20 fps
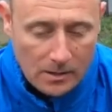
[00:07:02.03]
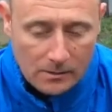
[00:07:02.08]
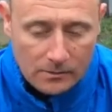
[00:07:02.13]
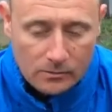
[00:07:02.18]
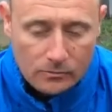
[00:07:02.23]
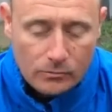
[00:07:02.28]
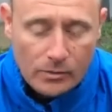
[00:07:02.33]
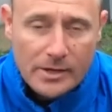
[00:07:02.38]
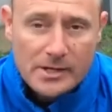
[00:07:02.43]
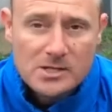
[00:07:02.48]
The
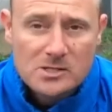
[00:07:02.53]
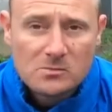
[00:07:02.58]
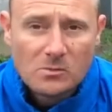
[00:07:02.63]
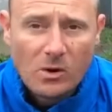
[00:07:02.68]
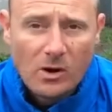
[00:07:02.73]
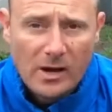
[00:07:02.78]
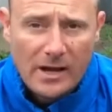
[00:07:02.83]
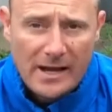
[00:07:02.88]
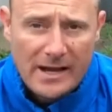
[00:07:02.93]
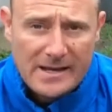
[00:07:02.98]
reason
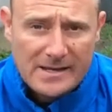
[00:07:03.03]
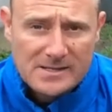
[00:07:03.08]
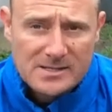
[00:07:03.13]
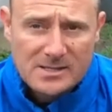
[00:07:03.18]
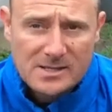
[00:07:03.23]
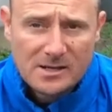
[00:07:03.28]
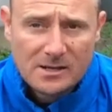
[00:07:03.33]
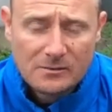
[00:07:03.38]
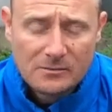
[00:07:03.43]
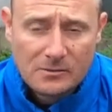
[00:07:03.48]
why I ask
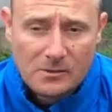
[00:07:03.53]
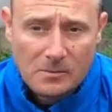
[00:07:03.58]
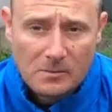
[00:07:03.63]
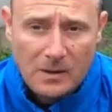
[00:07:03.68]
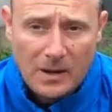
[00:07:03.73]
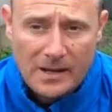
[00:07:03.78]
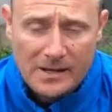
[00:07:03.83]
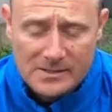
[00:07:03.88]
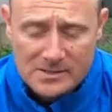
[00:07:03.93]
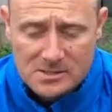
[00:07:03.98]
the
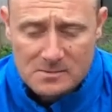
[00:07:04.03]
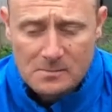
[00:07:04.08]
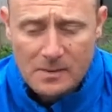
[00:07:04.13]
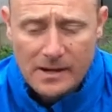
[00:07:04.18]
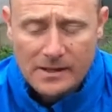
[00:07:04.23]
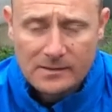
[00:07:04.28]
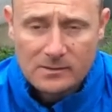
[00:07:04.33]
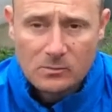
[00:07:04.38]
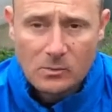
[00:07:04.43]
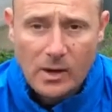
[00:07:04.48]
players to
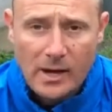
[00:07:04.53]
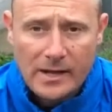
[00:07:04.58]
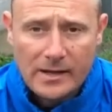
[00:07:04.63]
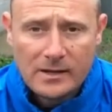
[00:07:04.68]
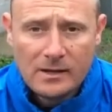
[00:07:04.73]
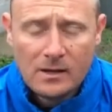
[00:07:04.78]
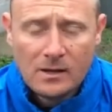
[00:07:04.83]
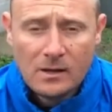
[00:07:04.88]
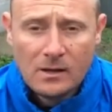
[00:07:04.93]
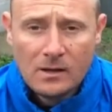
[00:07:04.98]
make the way
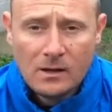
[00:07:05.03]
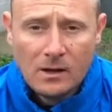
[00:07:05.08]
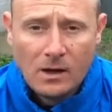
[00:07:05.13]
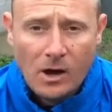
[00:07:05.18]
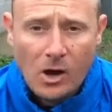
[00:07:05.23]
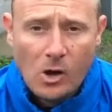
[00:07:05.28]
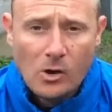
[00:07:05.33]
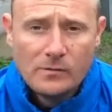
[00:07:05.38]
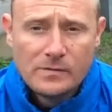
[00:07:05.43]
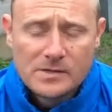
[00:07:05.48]

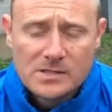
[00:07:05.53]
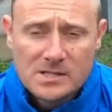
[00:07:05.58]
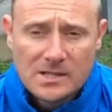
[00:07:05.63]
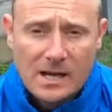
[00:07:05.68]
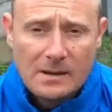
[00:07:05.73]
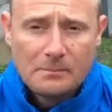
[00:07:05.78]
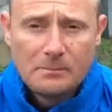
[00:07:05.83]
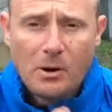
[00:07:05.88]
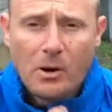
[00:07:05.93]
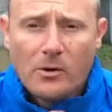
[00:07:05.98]
over to
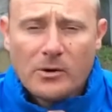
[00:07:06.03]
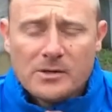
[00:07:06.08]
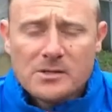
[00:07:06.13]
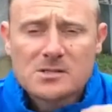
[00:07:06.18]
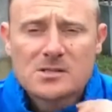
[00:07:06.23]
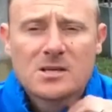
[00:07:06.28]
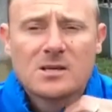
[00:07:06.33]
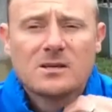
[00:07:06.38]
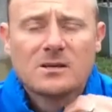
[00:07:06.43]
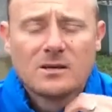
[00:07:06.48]
that
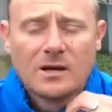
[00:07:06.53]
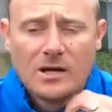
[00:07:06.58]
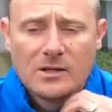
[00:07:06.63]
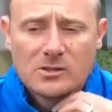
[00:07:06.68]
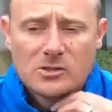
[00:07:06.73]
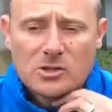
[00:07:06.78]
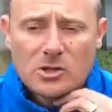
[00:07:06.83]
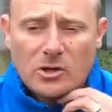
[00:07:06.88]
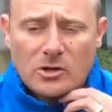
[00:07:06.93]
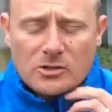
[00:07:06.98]
point and
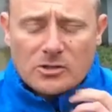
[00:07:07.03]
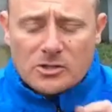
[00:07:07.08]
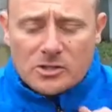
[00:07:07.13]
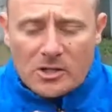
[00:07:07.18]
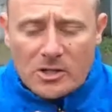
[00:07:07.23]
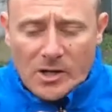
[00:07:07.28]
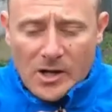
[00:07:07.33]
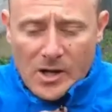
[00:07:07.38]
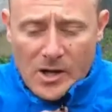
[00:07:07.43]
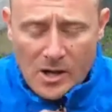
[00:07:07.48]
touch,
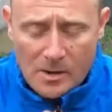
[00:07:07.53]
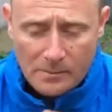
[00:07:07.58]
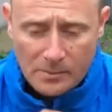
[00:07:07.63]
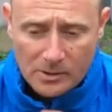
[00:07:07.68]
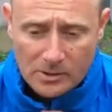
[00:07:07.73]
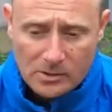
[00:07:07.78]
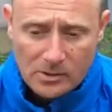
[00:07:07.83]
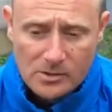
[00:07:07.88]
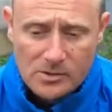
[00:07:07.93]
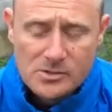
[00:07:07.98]

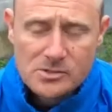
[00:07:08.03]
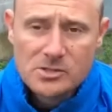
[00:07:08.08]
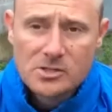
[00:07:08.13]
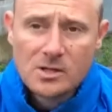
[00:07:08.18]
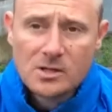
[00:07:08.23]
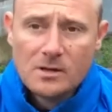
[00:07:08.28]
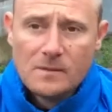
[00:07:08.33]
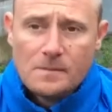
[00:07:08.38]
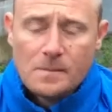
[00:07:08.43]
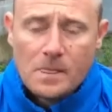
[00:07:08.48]
because
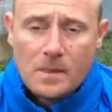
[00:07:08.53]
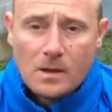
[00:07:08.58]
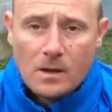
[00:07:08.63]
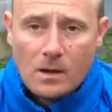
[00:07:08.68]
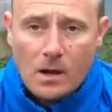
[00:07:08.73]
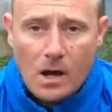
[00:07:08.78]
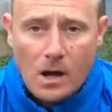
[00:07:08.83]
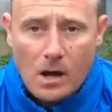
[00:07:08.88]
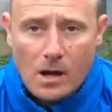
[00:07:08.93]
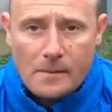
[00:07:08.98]

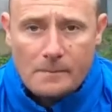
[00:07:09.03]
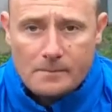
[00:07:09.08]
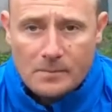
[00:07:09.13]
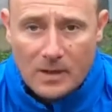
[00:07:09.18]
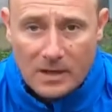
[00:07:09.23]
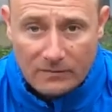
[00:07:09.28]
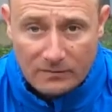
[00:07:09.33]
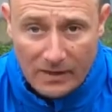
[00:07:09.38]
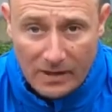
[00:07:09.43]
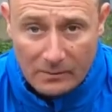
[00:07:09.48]

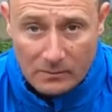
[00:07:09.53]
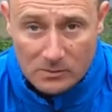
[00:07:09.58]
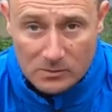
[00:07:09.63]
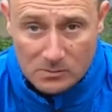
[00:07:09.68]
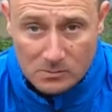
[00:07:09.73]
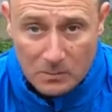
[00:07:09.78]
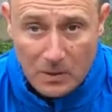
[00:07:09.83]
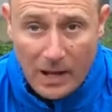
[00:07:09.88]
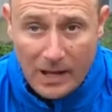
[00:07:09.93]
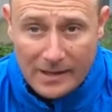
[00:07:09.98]
if they was
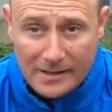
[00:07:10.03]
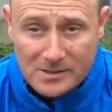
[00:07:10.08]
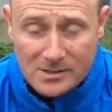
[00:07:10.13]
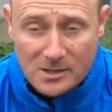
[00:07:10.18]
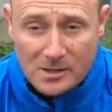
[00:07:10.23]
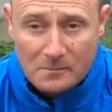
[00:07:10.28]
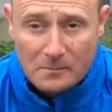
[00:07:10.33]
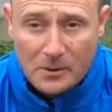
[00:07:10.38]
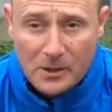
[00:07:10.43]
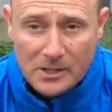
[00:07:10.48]
players on
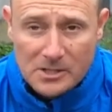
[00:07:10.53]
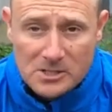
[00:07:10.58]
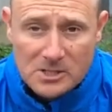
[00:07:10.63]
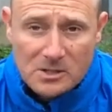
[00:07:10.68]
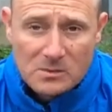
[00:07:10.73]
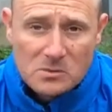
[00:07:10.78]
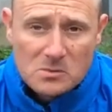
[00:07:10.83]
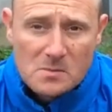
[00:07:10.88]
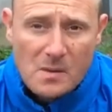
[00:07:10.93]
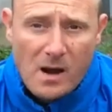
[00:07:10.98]
a pitch and
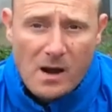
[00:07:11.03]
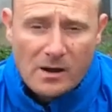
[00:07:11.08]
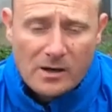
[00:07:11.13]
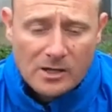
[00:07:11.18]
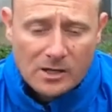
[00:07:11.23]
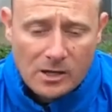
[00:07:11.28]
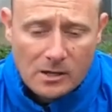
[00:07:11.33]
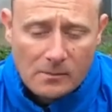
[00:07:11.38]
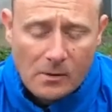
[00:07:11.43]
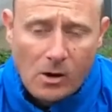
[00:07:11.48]
they was
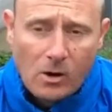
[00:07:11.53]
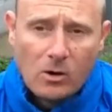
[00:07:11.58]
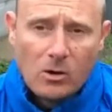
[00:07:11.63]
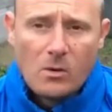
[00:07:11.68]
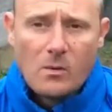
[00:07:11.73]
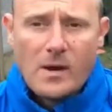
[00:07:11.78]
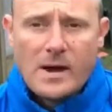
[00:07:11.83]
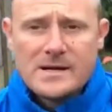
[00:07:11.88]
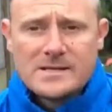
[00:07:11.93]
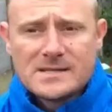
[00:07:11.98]
marking them, I
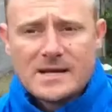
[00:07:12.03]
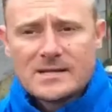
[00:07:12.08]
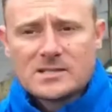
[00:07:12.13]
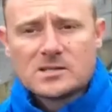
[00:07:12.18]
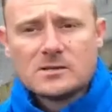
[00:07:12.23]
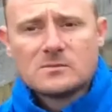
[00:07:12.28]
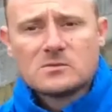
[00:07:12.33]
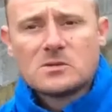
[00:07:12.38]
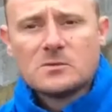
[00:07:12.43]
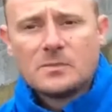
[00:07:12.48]
always ask
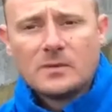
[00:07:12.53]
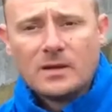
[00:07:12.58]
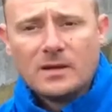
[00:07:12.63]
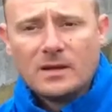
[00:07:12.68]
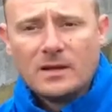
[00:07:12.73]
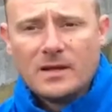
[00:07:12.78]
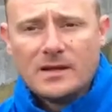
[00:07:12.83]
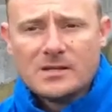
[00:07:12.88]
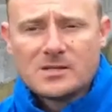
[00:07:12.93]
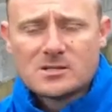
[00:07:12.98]
them to be at
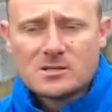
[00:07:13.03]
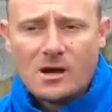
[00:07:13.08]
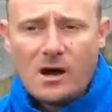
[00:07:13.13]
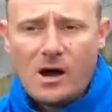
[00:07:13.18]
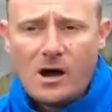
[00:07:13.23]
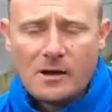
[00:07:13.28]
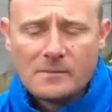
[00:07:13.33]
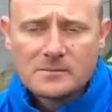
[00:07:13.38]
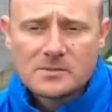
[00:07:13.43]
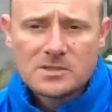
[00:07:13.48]
least
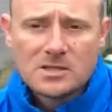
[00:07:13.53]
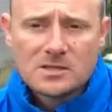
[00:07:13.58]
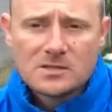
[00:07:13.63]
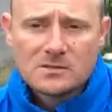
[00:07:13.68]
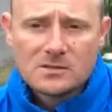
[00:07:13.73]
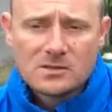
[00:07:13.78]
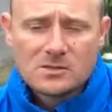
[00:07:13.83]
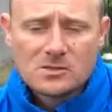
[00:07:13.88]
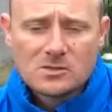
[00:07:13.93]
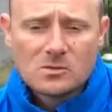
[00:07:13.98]
arm's
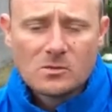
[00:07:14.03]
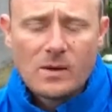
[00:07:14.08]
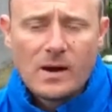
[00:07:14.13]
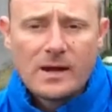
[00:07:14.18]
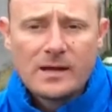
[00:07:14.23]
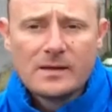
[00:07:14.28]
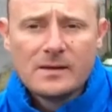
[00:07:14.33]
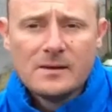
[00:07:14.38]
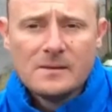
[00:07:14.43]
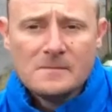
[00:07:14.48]
distance
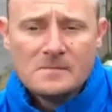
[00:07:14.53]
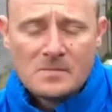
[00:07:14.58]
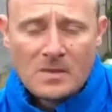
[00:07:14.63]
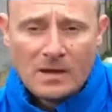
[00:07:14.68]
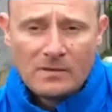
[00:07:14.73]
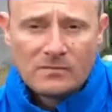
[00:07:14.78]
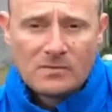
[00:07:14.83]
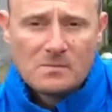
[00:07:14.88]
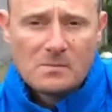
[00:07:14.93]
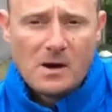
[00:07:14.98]
away.
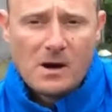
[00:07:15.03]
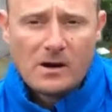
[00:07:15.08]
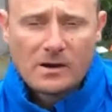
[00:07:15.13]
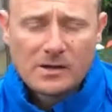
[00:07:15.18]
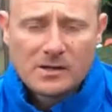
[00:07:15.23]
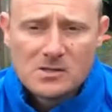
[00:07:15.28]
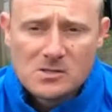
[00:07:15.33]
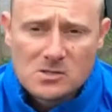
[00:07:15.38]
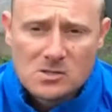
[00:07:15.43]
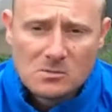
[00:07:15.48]
If they're
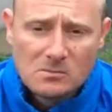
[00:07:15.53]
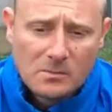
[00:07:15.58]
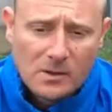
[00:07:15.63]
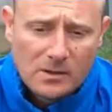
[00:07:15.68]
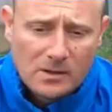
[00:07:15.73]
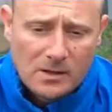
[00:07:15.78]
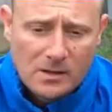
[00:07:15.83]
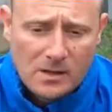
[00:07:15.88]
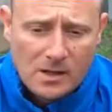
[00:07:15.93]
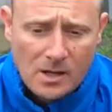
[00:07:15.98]
marking
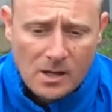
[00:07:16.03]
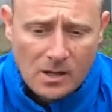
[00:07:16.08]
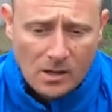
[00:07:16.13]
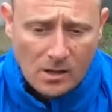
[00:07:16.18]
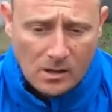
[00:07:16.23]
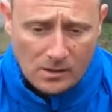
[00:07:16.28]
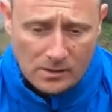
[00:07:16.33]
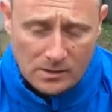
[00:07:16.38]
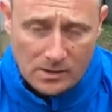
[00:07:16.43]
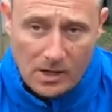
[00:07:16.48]
somebody,
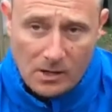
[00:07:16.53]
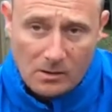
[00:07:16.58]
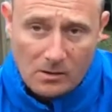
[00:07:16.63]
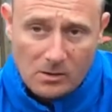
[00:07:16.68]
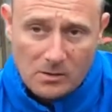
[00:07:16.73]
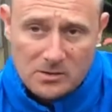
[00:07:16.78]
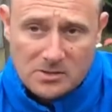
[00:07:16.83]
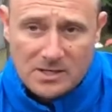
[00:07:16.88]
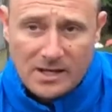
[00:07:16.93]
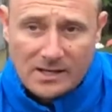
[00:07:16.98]
you know, I
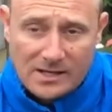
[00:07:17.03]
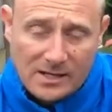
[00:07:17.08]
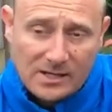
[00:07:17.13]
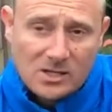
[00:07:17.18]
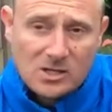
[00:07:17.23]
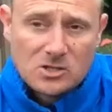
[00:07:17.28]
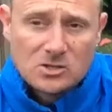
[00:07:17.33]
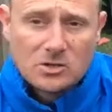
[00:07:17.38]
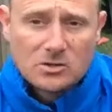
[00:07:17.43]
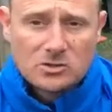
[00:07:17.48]
always say, can
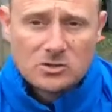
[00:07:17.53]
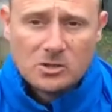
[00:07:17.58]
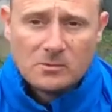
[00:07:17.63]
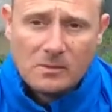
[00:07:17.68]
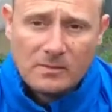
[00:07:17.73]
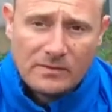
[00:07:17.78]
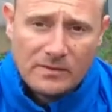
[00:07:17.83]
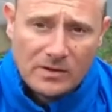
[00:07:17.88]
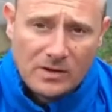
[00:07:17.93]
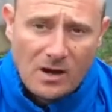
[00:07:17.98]
you touch them?
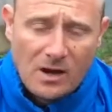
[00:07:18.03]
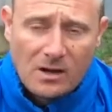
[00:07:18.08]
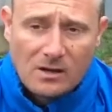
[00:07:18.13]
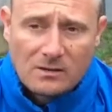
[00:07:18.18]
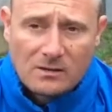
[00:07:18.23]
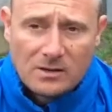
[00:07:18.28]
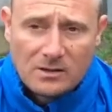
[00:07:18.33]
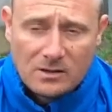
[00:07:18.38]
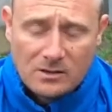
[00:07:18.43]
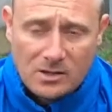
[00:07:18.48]
If you're not,
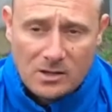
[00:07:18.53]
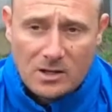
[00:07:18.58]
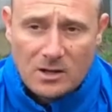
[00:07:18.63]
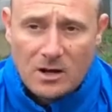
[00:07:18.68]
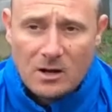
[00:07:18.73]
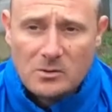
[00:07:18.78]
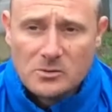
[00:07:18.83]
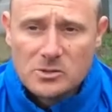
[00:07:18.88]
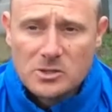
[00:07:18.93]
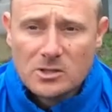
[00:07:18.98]
are you
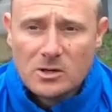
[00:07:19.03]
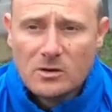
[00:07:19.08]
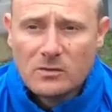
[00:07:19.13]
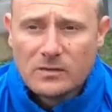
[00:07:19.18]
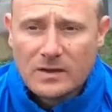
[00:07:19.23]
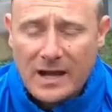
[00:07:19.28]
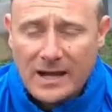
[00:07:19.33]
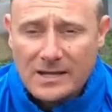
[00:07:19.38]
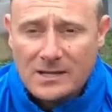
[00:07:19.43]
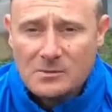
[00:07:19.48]
close enough?
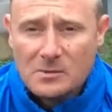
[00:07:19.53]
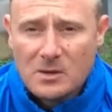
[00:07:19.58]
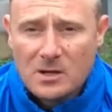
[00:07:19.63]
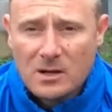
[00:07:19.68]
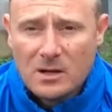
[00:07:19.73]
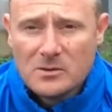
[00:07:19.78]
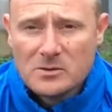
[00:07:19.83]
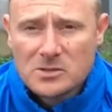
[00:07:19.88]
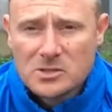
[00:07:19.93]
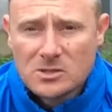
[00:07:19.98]
Can you be
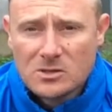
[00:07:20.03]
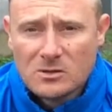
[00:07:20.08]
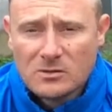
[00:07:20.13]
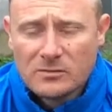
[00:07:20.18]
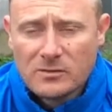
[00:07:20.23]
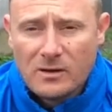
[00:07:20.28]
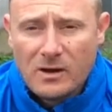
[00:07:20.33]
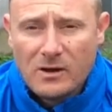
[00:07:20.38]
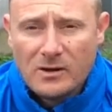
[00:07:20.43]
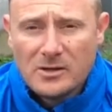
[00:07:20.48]
close enough?
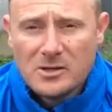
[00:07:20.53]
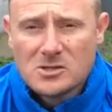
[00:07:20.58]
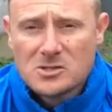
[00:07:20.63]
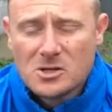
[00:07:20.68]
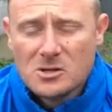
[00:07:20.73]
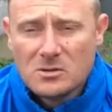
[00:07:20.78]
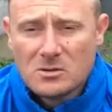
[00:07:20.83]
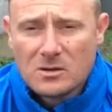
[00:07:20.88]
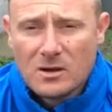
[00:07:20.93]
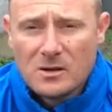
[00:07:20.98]
Are you
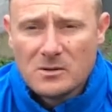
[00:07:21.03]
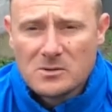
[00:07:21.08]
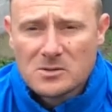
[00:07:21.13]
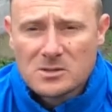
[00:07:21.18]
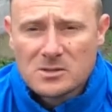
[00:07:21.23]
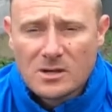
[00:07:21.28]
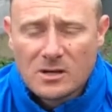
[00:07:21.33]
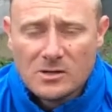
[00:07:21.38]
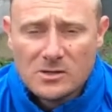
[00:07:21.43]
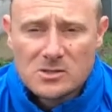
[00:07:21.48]
too
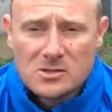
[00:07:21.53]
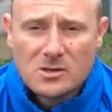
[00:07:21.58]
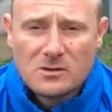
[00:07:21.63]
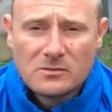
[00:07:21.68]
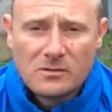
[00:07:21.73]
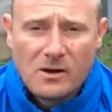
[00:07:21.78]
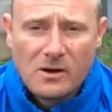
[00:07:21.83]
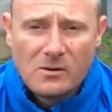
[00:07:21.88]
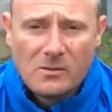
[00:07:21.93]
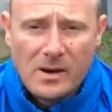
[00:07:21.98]
close? Are you too
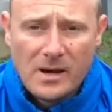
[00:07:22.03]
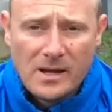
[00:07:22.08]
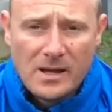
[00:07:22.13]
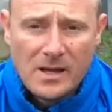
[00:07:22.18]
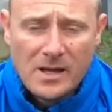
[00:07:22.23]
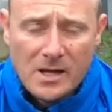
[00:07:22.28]
far away?